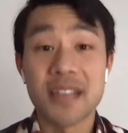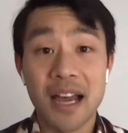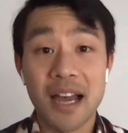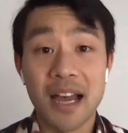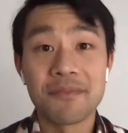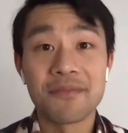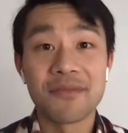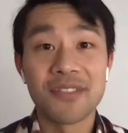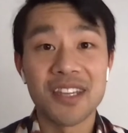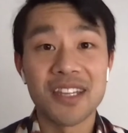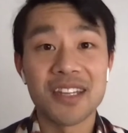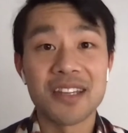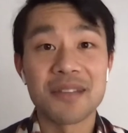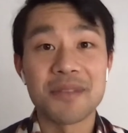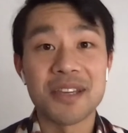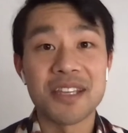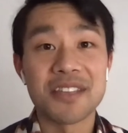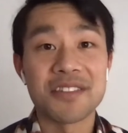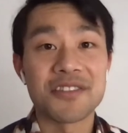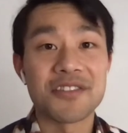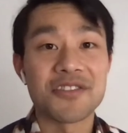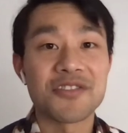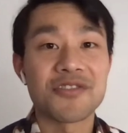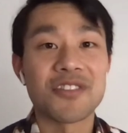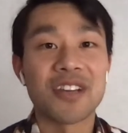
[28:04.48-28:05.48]
some
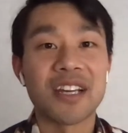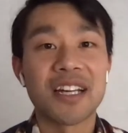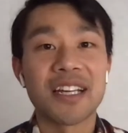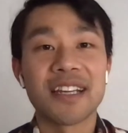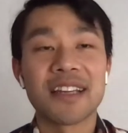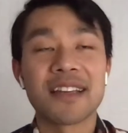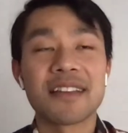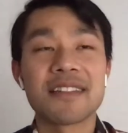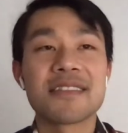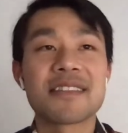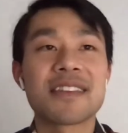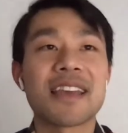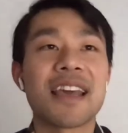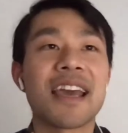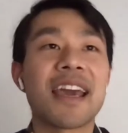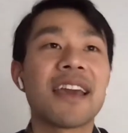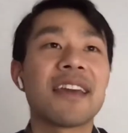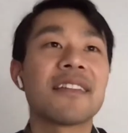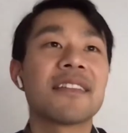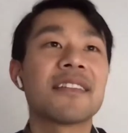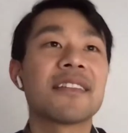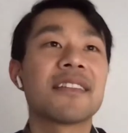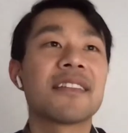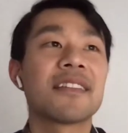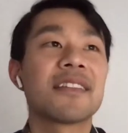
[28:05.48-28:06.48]
Vietnamese Australians,
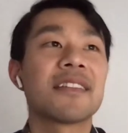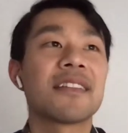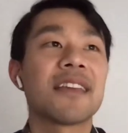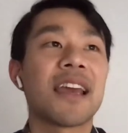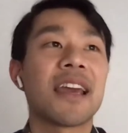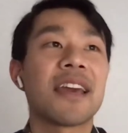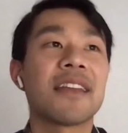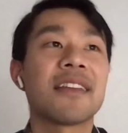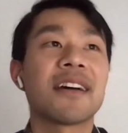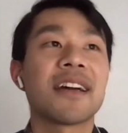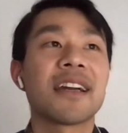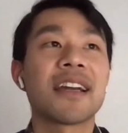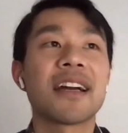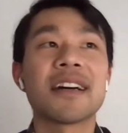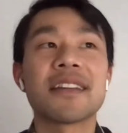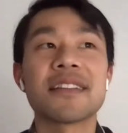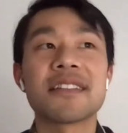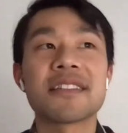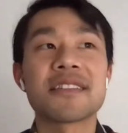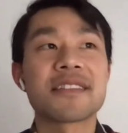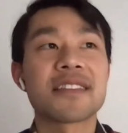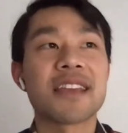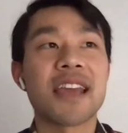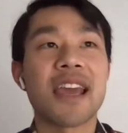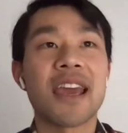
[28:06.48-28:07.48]
and I
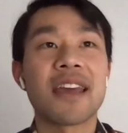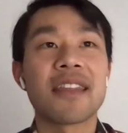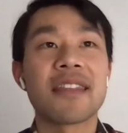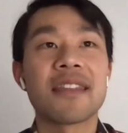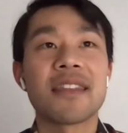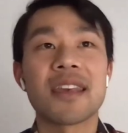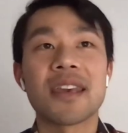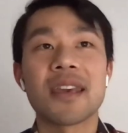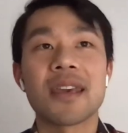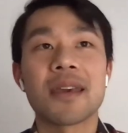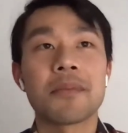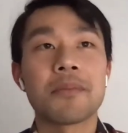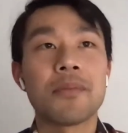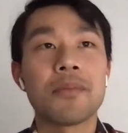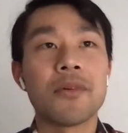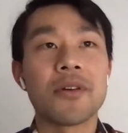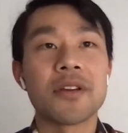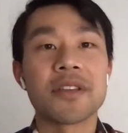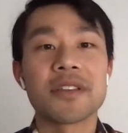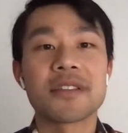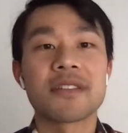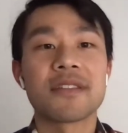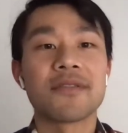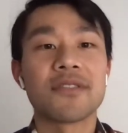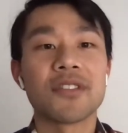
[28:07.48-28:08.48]
understand their
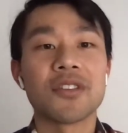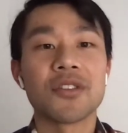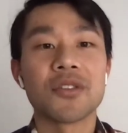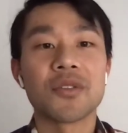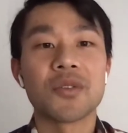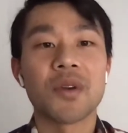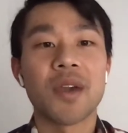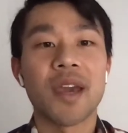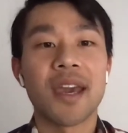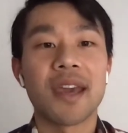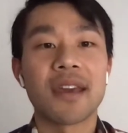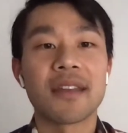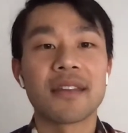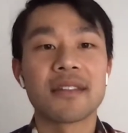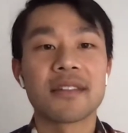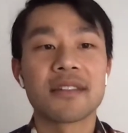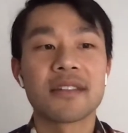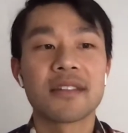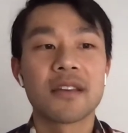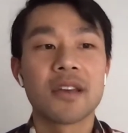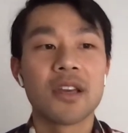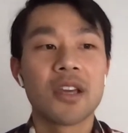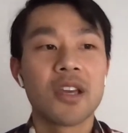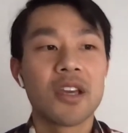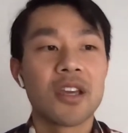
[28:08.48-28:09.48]
points of view, and
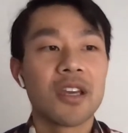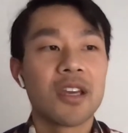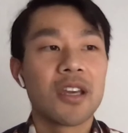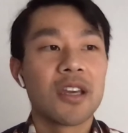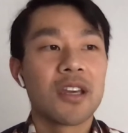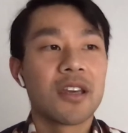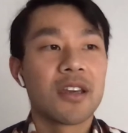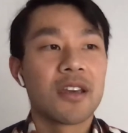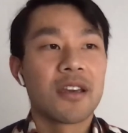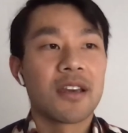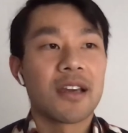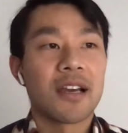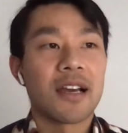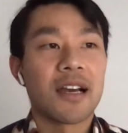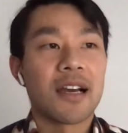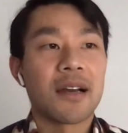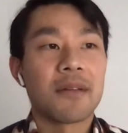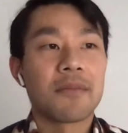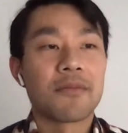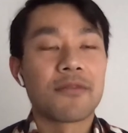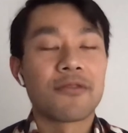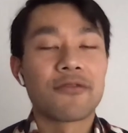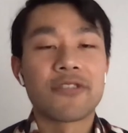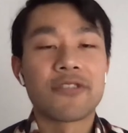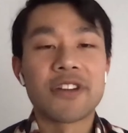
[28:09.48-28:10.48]

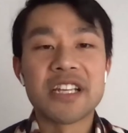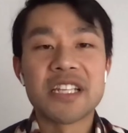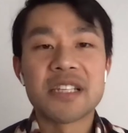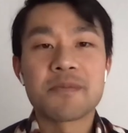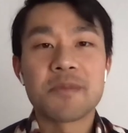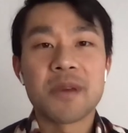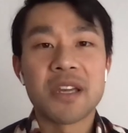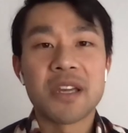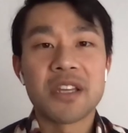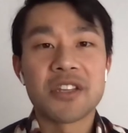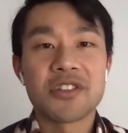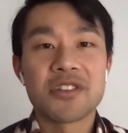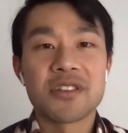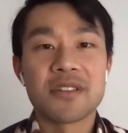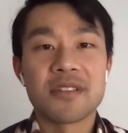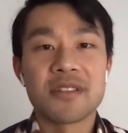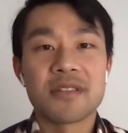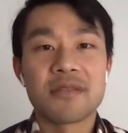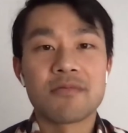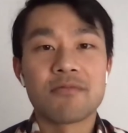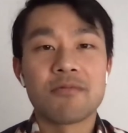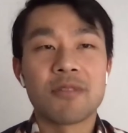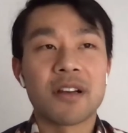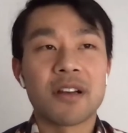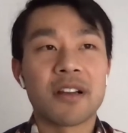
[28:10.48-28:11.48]
free speech
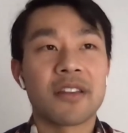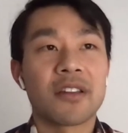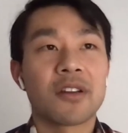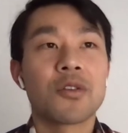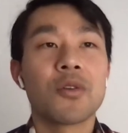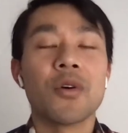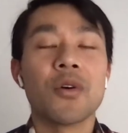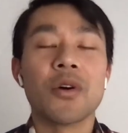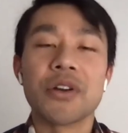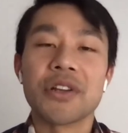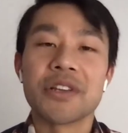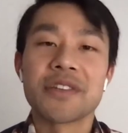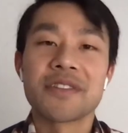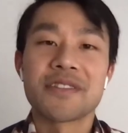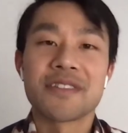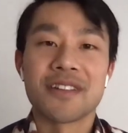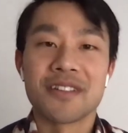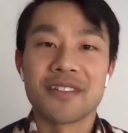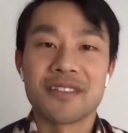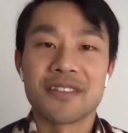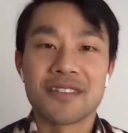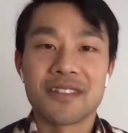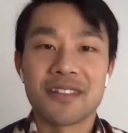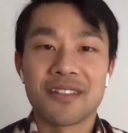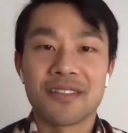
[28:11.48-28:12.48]
is one of the
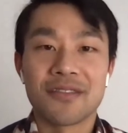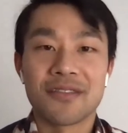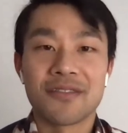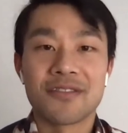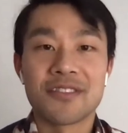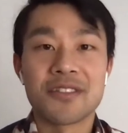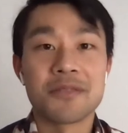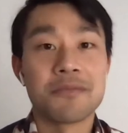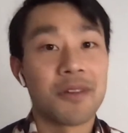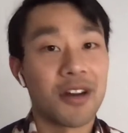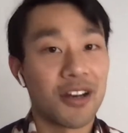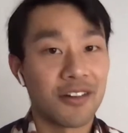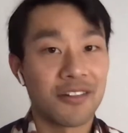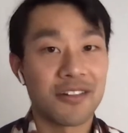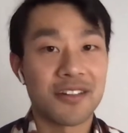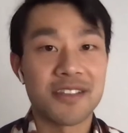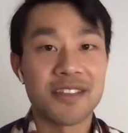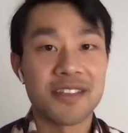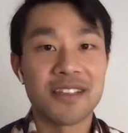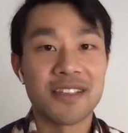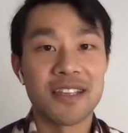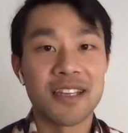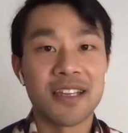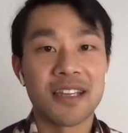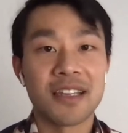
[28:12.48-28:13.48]
cornerstones of
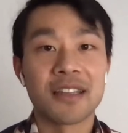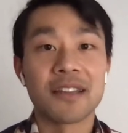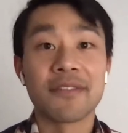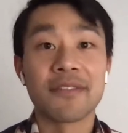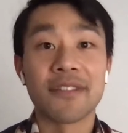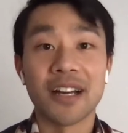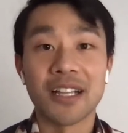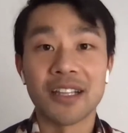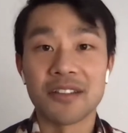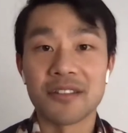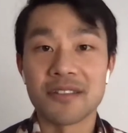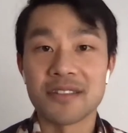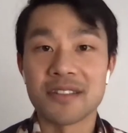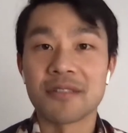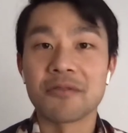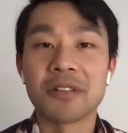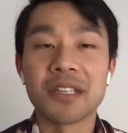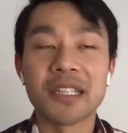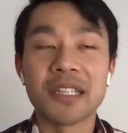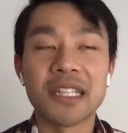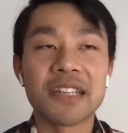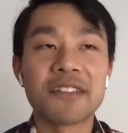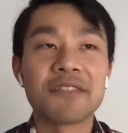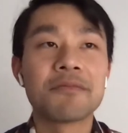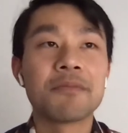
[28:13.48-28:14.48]
democracy and the values that
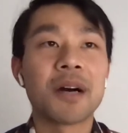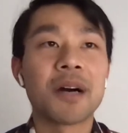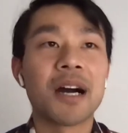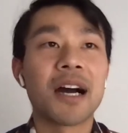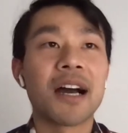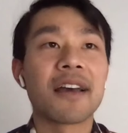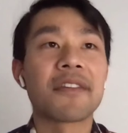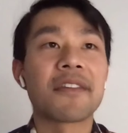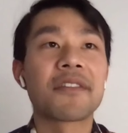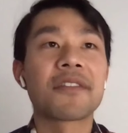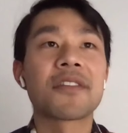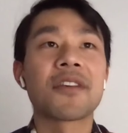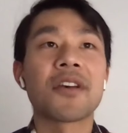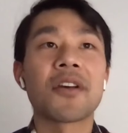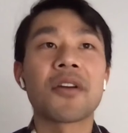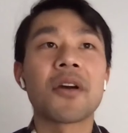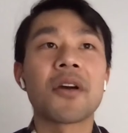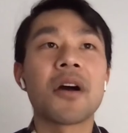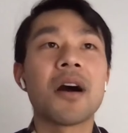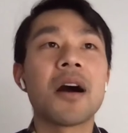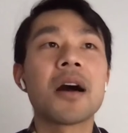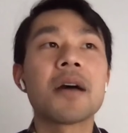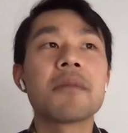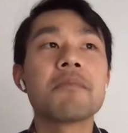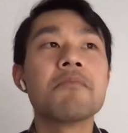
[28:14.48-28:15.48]
we live by. So
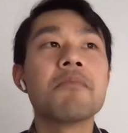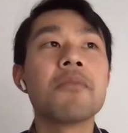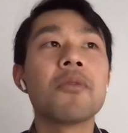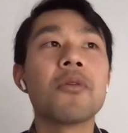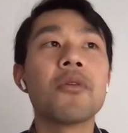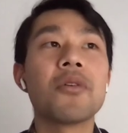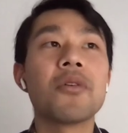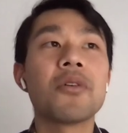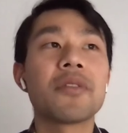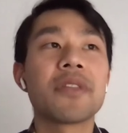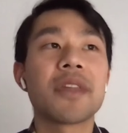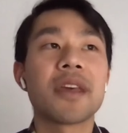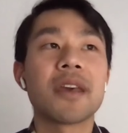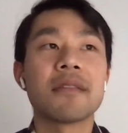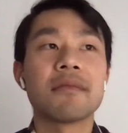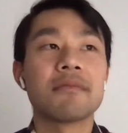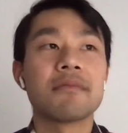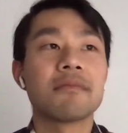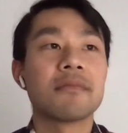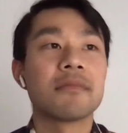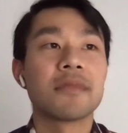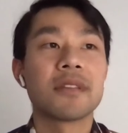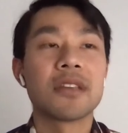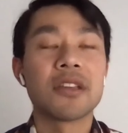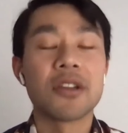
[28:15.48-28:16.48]
I'm more
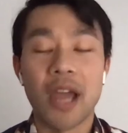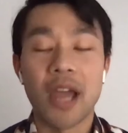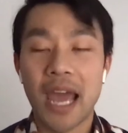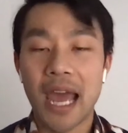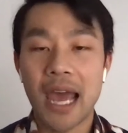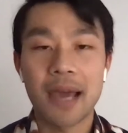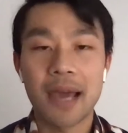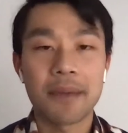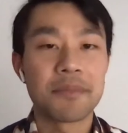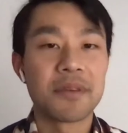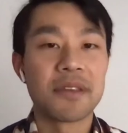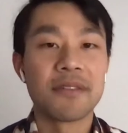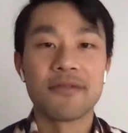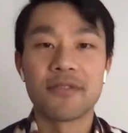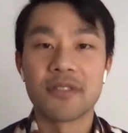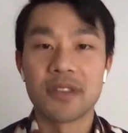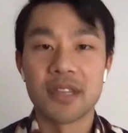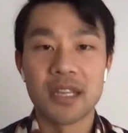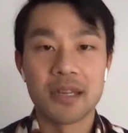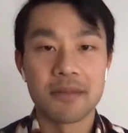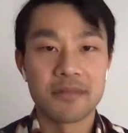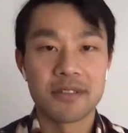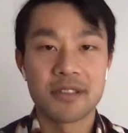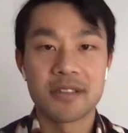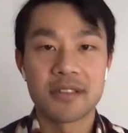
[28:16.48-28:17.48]
than, happy for
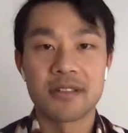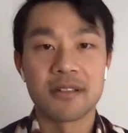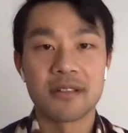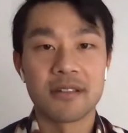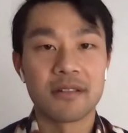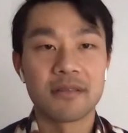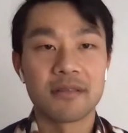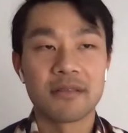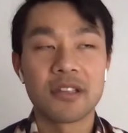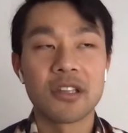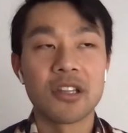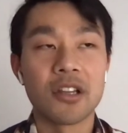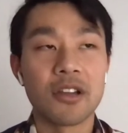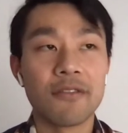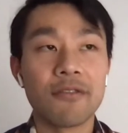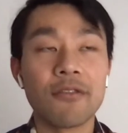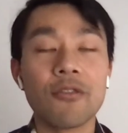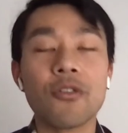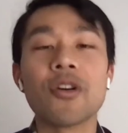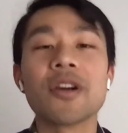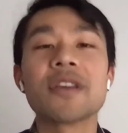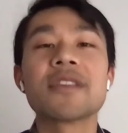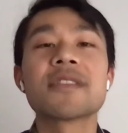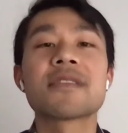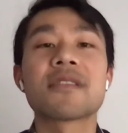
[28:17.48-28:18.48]
them to,
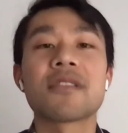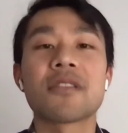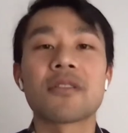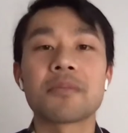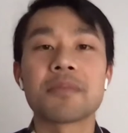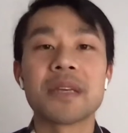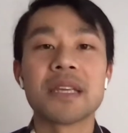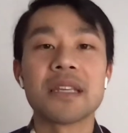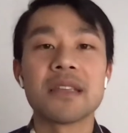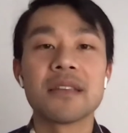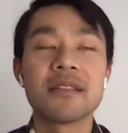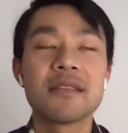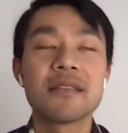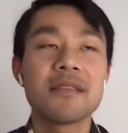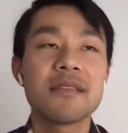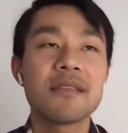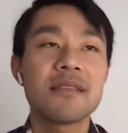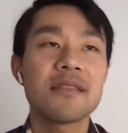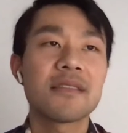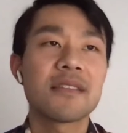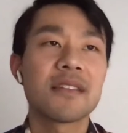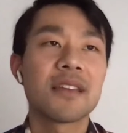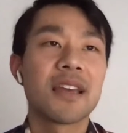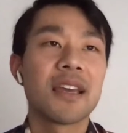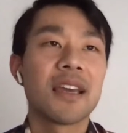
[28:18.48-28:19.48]
voice their
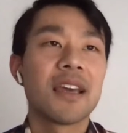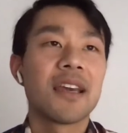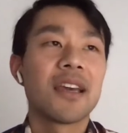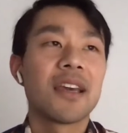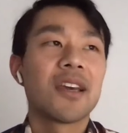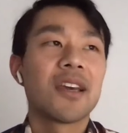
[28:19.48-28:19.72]
opinions.